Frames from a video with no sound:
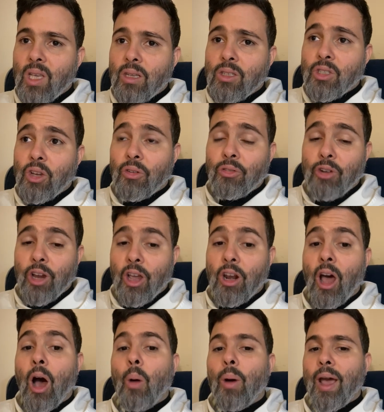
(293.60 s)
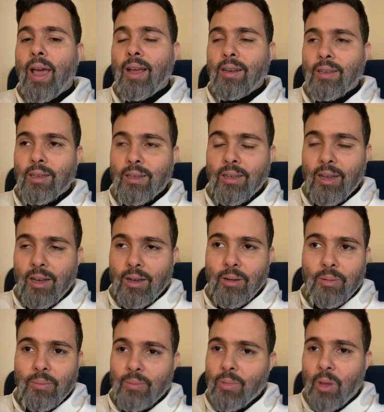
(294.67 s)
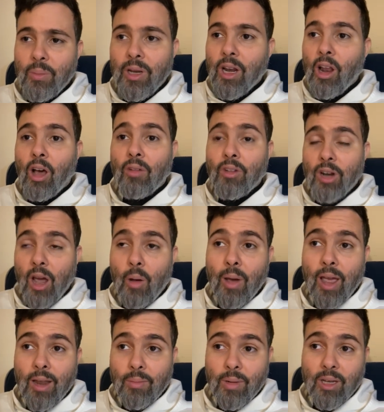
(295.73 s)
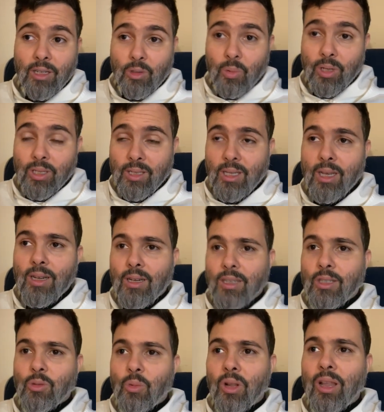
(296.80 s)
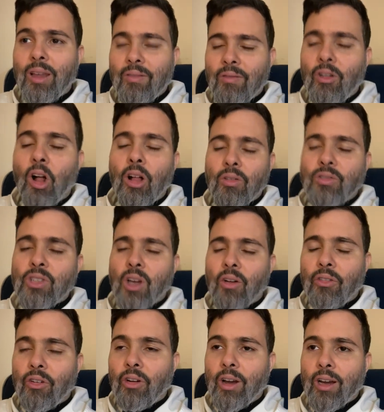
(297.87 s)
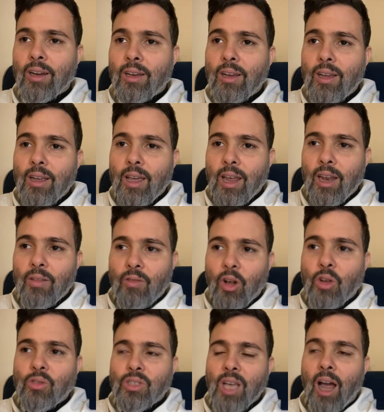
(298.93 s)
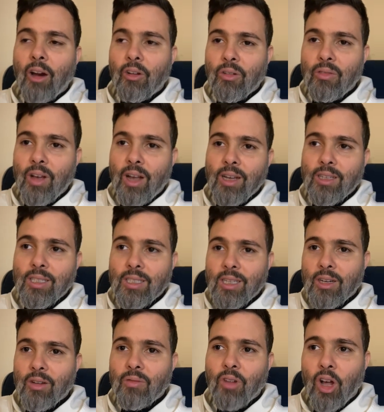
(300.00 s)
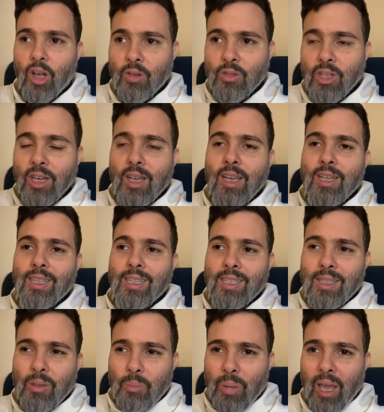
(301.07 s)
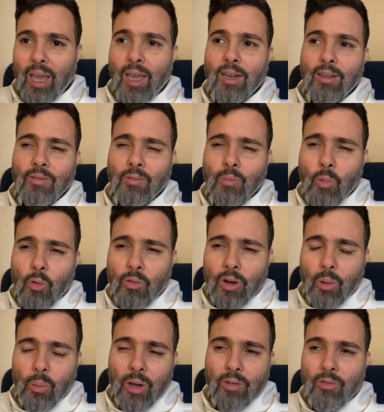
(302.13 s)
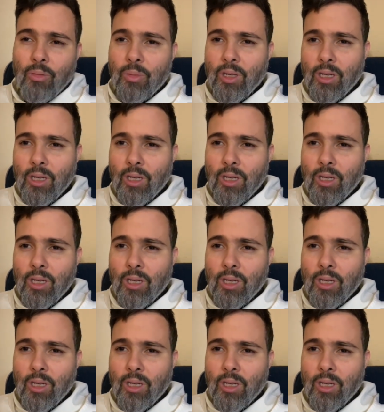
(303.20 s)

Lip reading: suffering on our end, love on our end, because we're sinners, will involve suffering. It involves sacrifice. It involves the pain of moving away from the